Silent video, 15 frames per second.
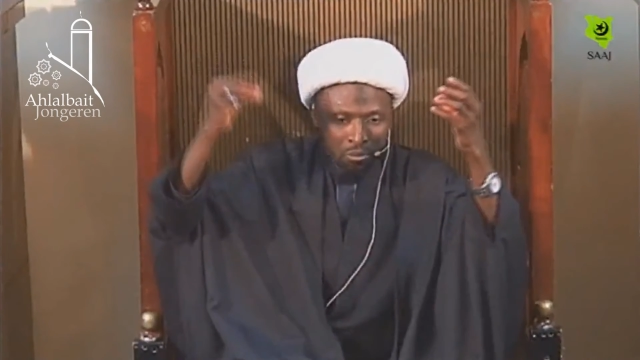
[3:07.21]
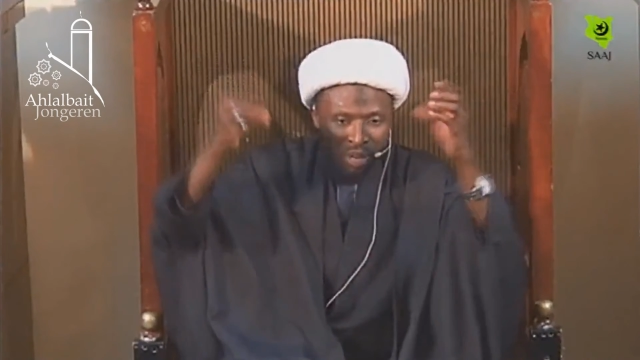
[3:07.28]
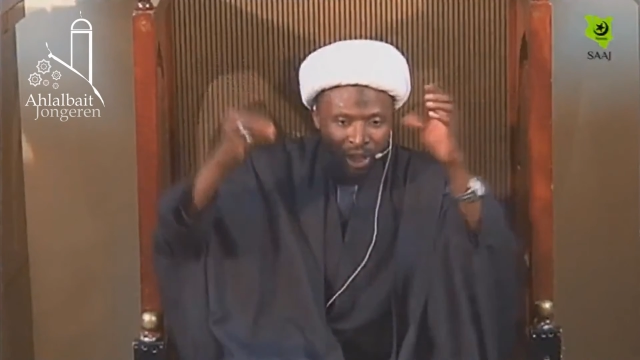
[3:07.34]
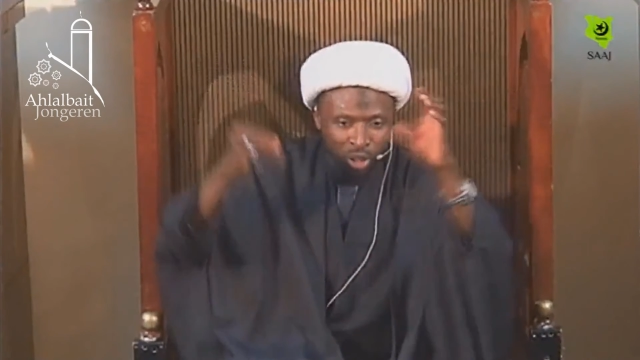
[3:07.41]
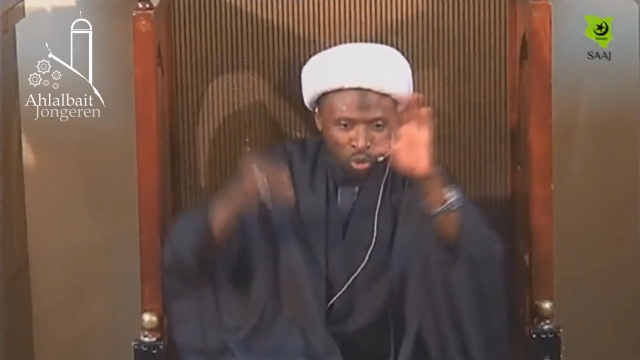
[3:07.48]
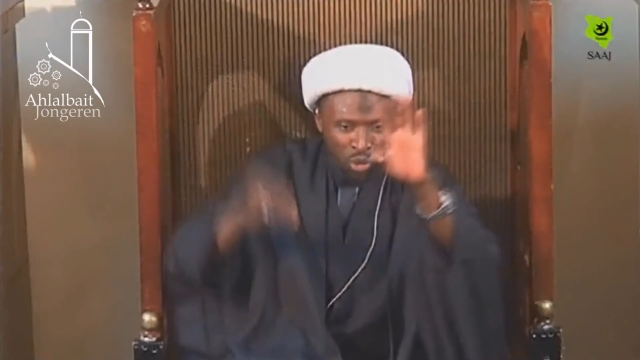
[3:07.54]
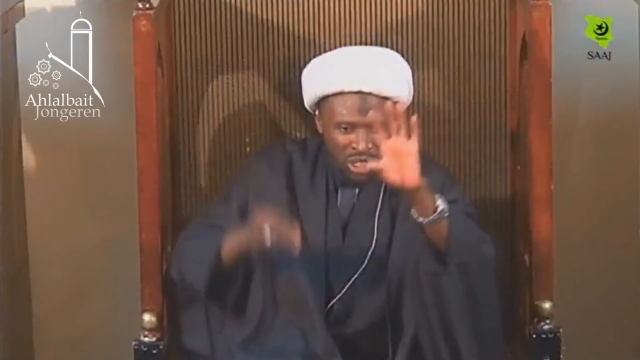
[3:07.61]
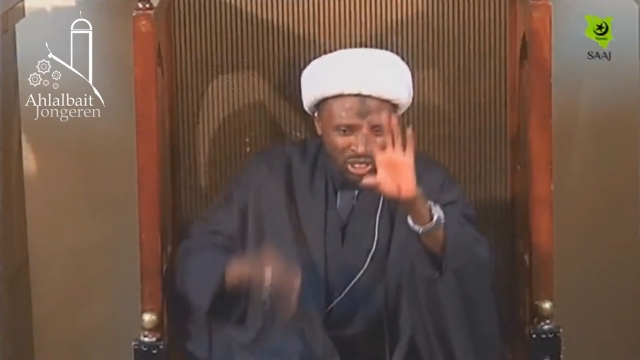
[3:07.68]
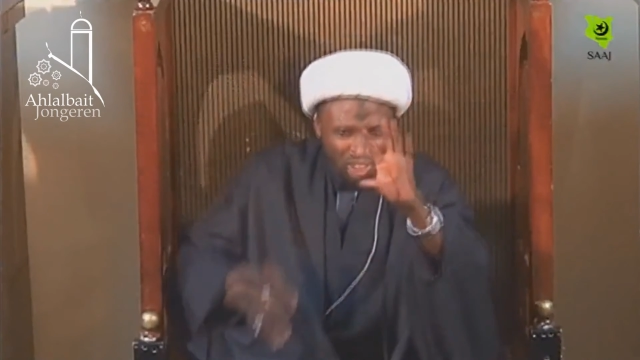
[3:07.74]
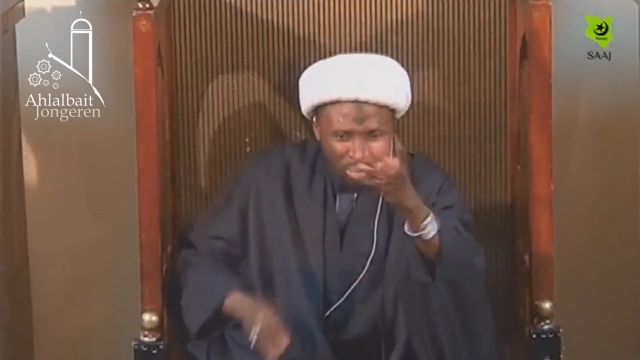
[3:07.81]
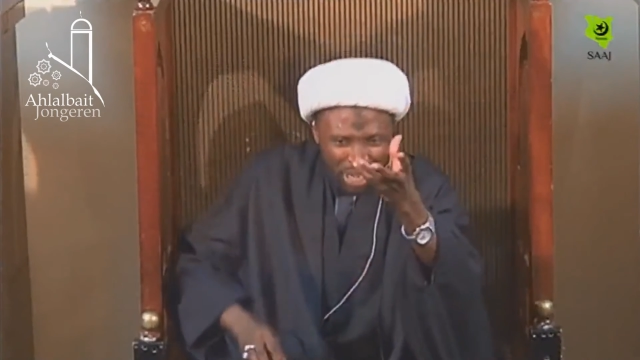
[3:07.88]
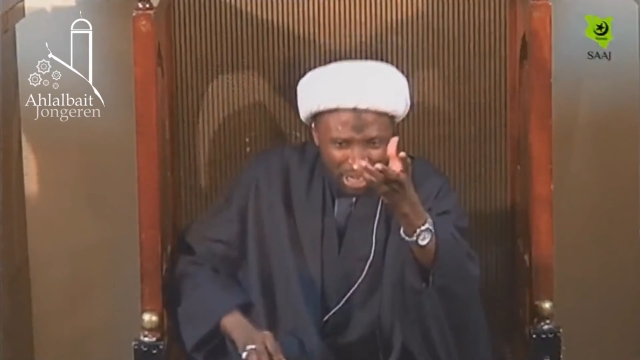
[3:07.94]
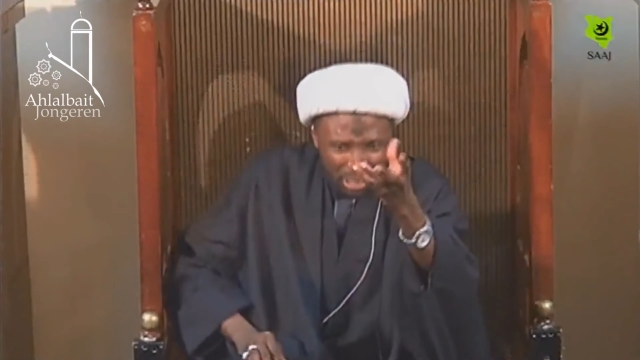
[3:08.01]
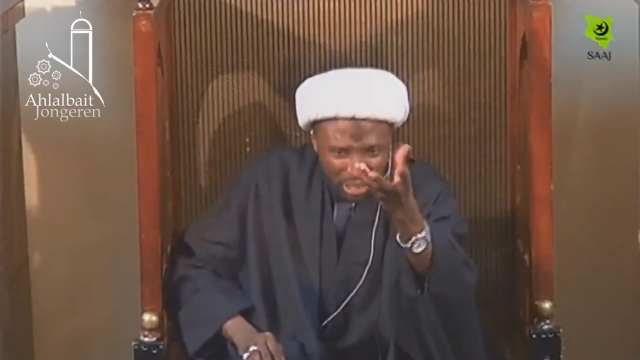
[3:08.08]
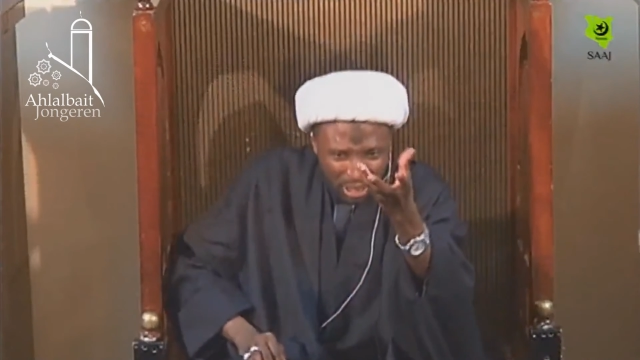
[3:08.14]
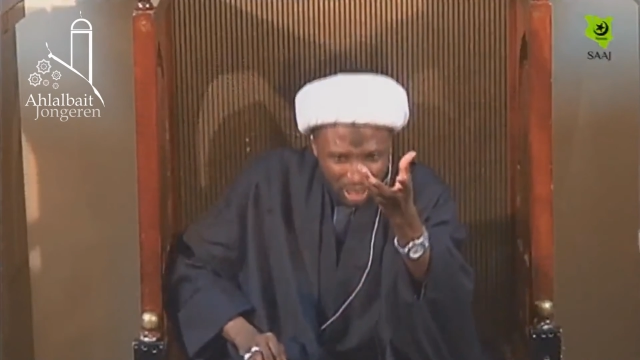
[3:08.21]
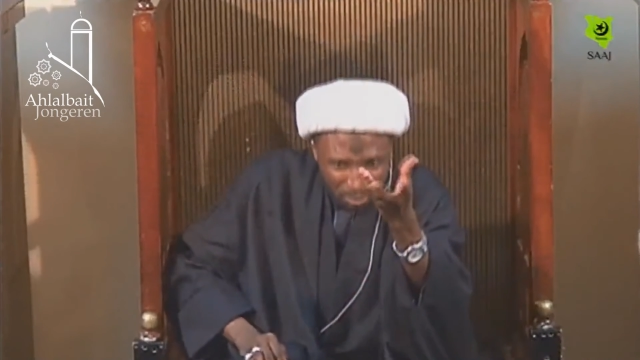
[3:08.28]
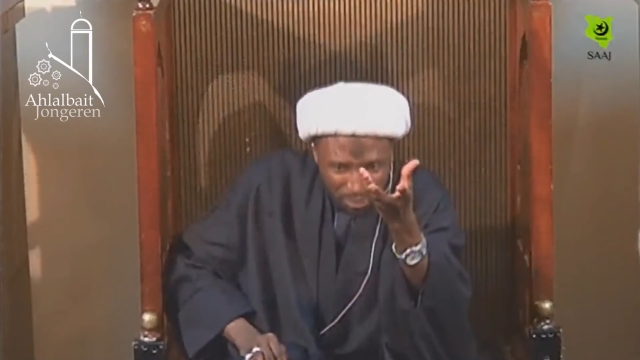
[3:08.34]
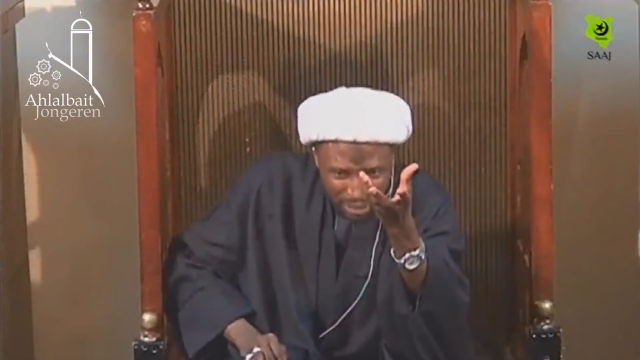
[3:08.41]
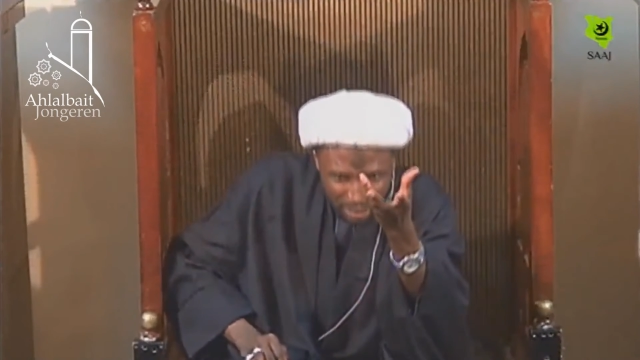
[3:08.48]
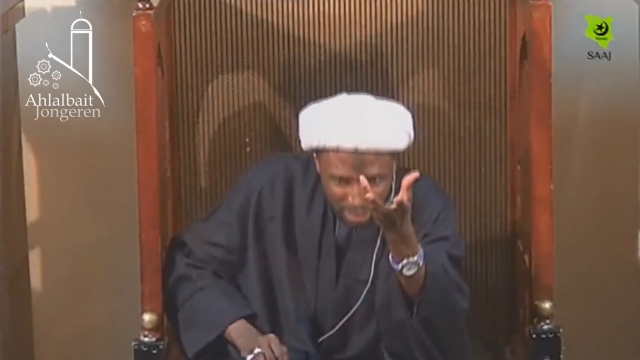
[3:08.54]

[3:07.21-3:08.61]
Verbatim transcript: but wisdom is something